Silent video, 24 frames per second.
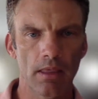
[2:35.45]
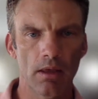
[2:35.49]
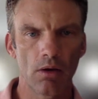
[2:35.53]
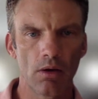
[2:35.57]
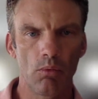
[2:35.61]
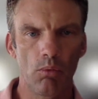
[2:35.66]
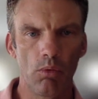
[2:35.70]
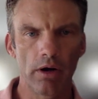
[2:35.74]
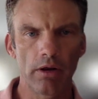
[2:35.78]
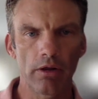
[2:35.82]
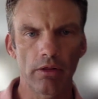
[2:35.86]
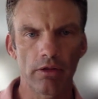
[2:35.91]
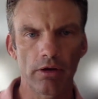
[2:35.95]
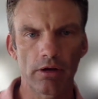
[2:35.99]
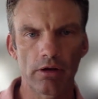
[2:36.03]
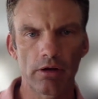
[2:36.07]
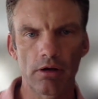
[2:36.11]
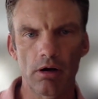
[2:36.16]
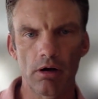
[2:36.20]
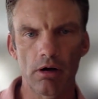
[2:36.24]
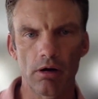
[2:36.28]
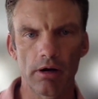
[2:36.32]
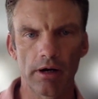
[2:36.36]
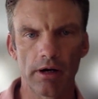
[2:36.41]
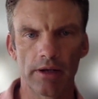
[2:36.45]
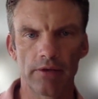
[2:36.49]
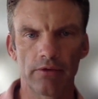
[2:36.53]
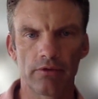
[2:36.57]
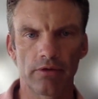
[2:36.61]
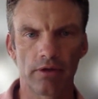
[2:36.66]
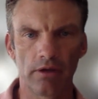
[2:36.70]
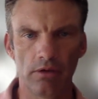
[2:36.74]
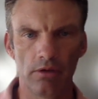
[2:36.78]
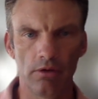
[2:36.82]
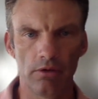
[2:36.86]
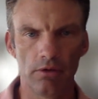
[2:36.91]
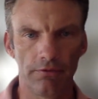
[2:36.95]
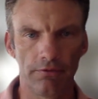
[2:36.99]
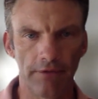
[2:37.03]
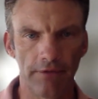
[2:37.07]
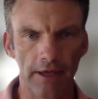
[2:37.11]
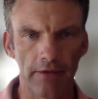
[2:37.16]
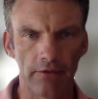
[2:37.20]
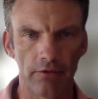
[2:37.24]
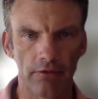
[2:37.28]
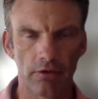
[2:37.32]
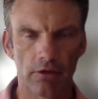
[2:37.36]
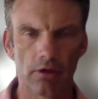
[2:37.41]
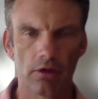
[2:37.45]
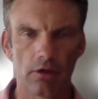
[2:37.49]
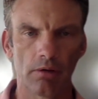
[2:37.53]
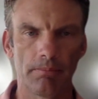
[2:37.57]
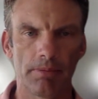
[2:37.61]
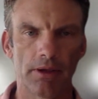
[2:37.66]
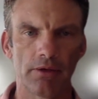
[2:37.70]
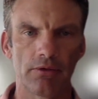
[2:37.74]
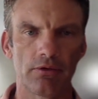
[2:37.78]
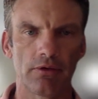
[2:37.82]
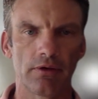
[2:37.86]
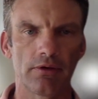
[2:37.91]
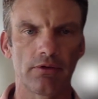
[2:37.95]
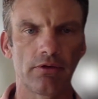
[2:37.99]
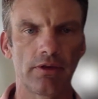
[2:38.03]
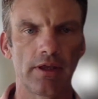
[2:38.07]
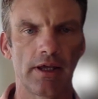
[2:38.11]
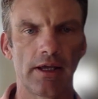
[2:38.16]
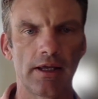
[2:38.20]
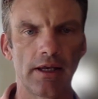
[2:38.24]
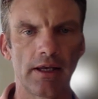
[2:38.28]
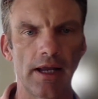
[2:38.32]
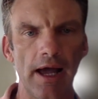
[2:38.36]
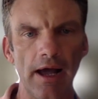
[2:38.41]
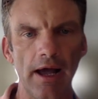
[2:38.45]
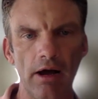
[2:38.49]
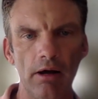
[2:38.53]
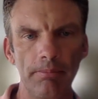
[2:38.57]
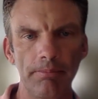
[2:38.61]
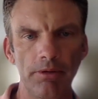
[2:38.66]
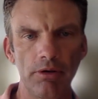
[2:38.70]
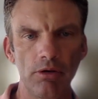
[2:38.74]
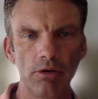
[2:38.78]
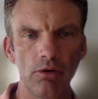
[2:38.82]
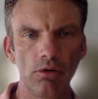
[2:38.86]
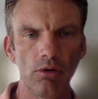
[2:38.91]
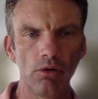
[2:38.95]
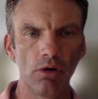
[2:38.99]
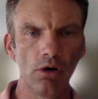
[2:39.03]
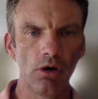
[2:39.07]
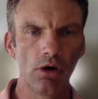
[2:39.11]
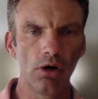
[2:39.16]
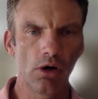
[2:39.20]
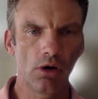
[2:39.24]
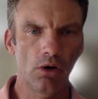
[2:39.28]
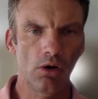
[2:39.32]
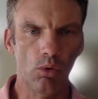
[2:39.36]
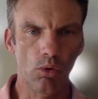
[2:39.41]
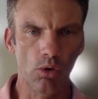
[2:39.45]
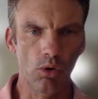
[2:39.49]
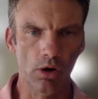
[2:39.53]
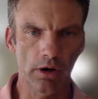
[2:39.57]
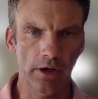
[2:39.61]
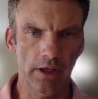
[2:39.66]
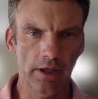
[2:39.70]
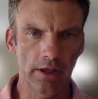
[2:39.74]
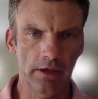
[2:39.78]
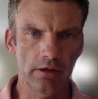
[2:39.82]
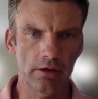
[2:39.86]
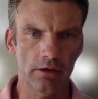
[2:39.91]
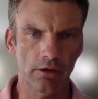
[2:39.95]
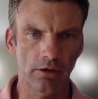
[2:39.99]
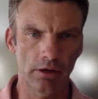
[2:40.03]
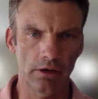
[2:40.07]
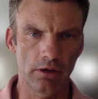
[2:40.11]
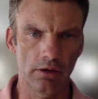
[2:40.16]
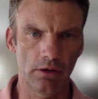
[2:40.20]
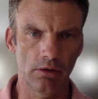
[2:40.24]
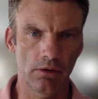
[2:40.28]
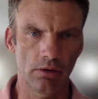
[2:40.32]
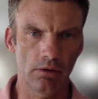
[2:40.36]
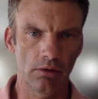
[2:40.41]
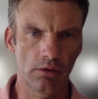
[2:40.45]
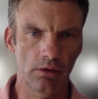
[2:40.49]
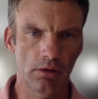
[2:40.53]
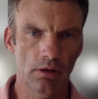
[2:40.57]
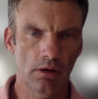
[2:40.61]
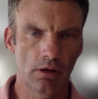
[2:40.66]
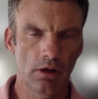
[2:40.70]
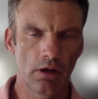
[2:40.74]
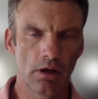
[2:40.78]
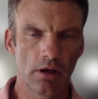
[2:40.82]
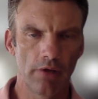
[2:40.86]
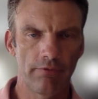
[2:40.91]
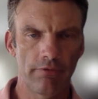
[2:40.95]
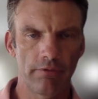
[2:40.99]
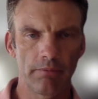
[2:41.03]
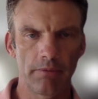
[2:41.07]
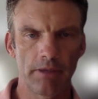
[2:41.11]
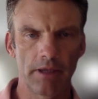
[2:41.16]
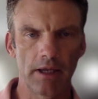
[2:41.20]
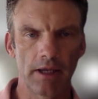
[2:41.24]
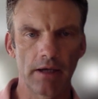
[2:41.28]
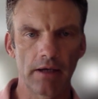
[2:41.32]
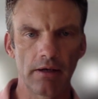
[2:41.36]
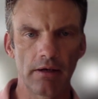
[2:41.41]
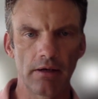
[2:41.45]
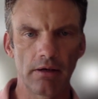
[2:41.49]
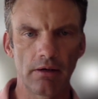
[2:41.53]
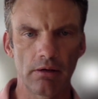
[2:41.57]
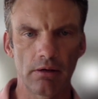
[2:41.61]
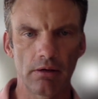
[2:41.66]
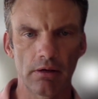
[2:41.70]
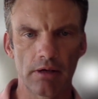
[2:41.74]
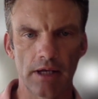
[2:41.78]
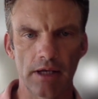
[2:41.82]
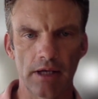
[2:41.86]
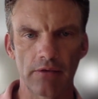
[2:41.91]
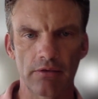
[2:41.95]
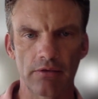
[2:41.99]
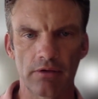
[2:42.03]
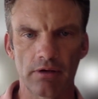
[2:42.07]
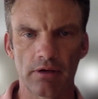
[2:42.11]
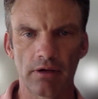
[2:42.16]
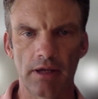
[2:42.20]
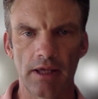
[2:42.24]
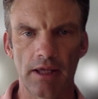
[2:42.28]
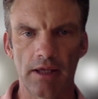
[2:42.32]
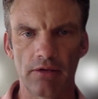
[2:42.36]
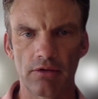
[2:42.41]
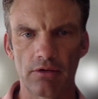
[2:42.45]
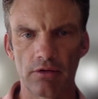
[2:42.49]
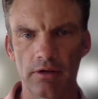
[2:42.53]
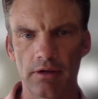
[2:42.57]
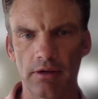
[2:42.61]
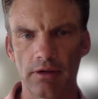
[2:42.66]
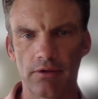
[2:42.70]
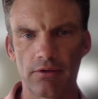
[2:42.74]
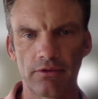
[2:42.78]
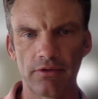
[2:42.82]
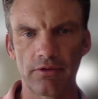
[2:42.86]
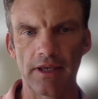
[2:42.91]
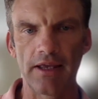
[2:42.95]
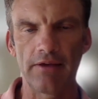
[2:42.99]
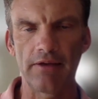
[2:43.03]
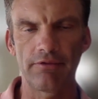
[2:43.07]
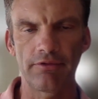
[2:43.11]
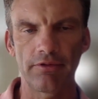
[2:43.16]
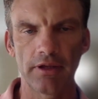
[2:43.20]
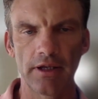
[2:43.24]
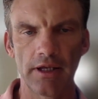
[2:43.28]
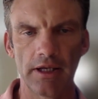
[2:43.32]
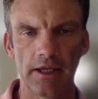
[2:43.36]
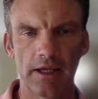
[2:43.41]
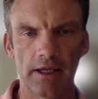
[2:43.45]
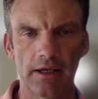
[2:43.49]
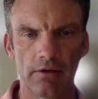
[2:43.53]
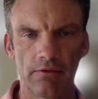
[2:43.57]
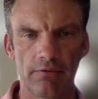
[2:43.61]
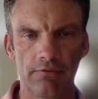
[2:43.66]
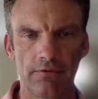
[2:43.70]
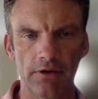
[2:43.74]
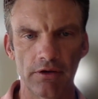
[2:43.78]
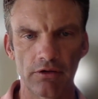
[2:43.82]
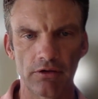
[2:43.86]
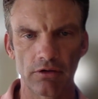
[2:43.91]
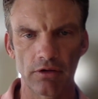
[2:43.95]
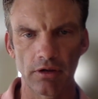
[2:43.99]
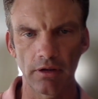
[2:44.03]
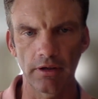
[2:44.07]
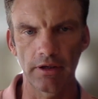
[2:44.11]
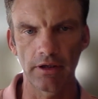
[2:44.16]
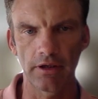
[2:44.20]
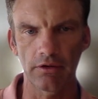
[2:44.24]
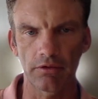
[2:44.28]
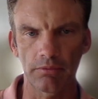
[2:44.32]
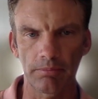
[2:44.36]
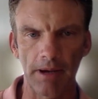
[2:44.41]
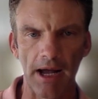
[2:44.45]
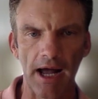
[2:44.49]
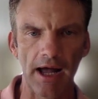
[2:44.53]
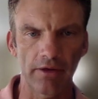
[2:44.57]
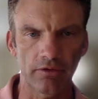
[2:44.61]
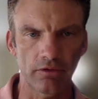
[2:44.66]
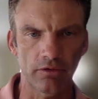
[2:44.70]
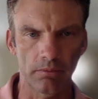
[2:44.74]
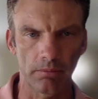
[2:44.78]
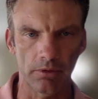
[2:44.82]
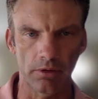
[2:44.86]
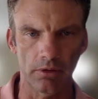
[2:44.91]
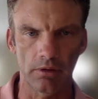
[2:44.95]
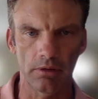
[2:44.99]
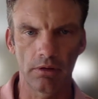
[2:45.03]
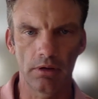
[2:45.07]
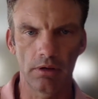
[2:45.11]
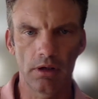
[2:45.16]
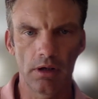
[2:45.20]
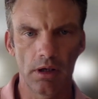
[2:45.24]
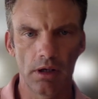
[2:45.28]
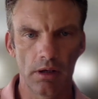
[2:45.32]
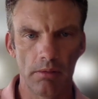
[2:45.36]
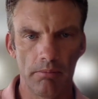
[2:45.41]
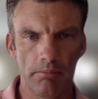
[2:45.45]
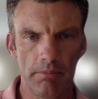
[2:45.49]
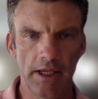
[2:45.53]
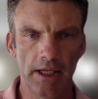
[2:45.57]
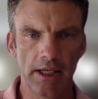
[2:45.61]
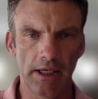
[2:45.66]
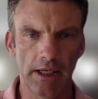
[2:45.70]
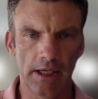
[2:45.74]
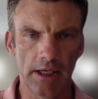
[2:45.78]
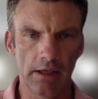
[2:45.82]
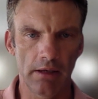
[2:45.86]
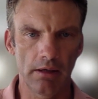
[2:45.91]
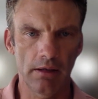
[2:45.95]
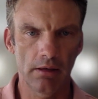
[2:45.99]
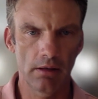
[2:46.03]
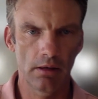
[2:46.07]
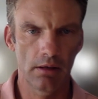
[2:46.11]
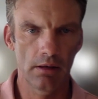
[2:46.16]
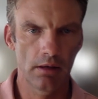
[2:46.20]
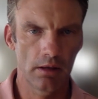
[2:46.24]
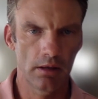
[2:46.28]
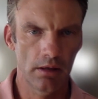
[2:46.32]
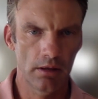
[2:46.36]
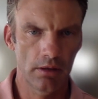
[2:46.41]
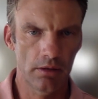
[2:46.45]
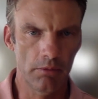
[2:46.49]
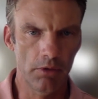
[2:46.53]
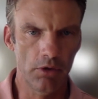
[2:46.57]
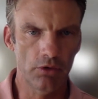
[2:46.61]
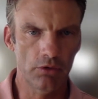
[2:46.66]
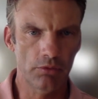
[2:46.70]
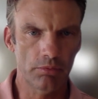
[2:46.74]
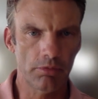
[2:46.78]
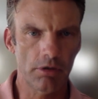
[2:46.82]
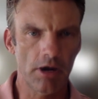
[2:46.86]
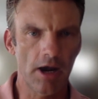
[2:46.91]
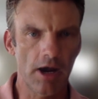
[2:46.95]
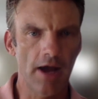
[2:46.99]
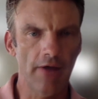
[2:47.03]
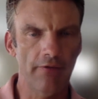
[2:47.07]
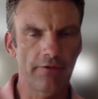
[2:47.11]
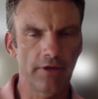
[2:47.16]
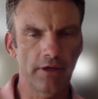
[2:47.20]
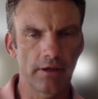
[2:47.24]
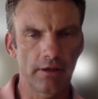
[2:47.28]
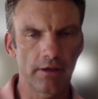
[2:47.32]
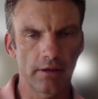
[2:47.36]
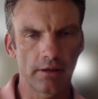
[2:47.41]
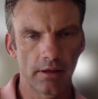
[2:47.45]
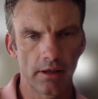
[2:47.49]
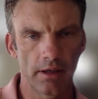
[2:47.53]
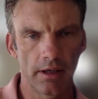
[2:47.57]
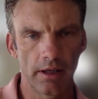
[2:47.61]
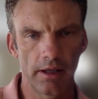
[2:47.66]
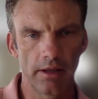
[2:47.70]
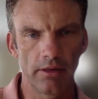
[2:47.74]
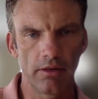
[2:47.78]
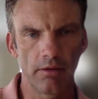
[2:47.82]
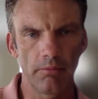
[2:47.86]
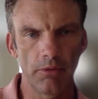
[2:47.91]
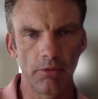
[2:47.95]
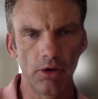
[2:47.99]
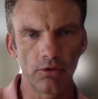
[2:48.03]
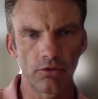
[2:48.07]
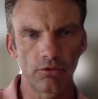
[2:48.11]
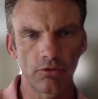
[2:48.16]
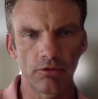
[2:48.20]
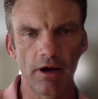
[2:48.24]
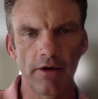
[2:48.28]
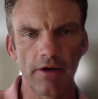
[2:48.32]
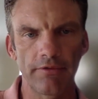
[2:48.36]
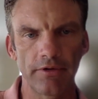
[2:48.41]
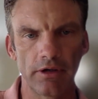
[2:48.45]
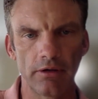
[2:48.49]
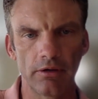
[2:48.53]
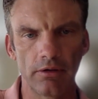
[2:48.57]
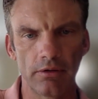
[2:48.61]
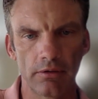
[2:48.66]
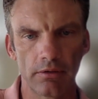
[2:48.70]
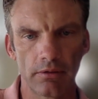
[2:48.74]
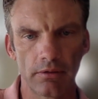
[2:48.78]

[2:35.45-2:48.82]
What are the currents that you face in your business that can help you or hinder you from getting to your destination as safely and efficiently as possible? Meaning the most profit and the most revenue.